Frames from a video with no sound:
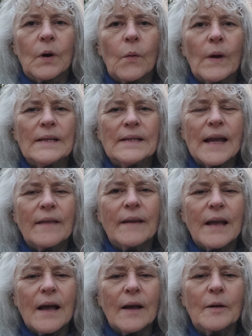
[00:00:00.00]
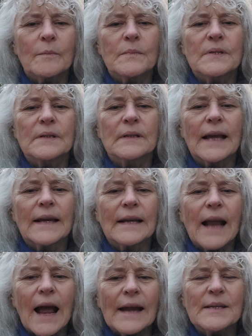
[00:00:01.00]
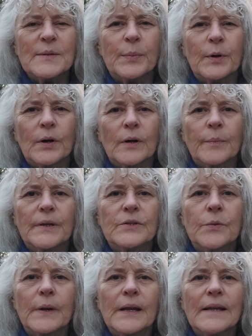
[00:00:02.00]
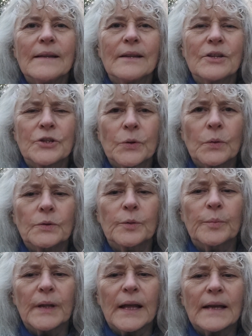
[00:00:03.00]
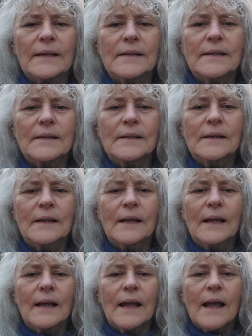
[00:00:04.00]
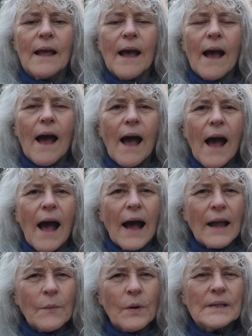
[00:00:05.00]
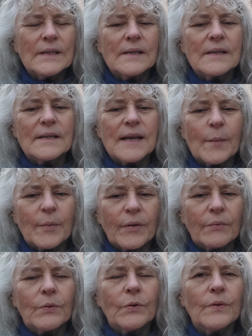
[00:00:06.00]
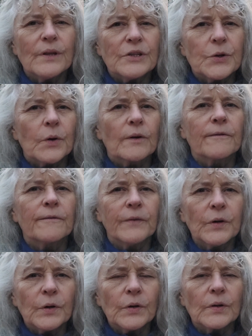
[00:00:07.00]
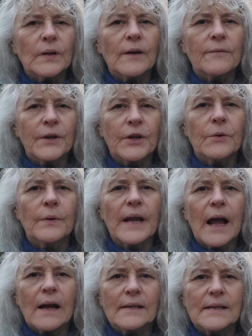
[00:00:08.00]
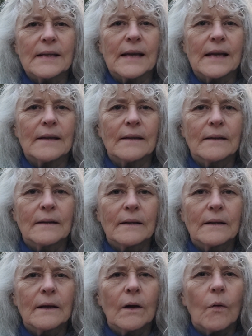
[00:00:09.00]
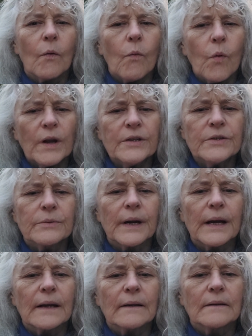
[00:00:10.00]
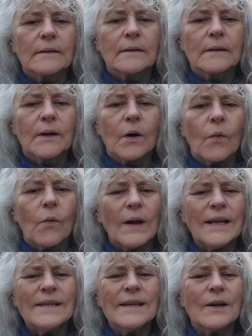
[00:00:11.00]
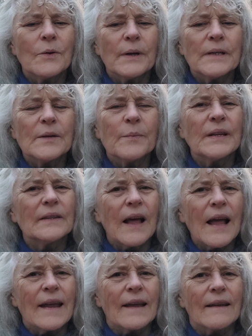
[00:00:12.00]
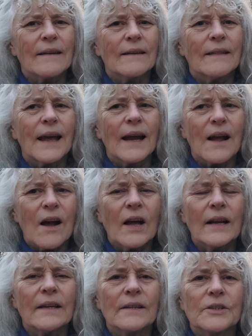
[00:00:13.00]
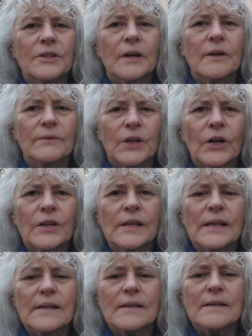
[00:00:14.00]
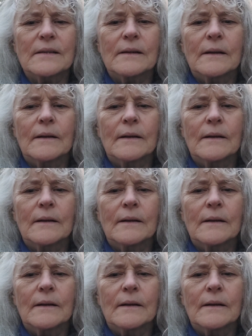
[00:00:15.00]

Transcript: when death comes like an iceberg between the shoulder blades, I want to step through the door full of curiosity, wondering, what is it going to be like, that cottage of darkness?